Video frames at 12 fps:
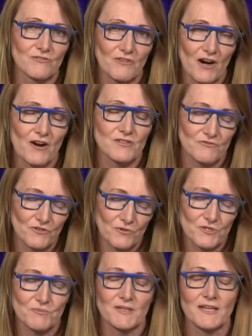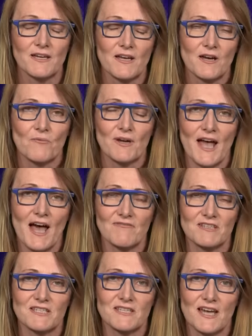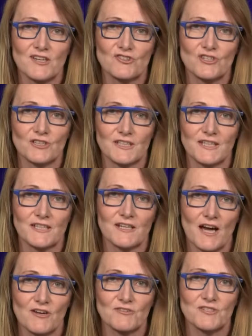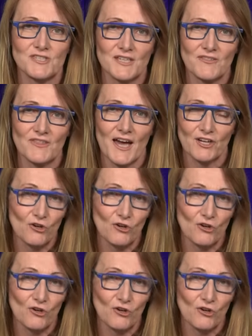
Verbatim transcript: of hours. Of course, we have essentially now seen that.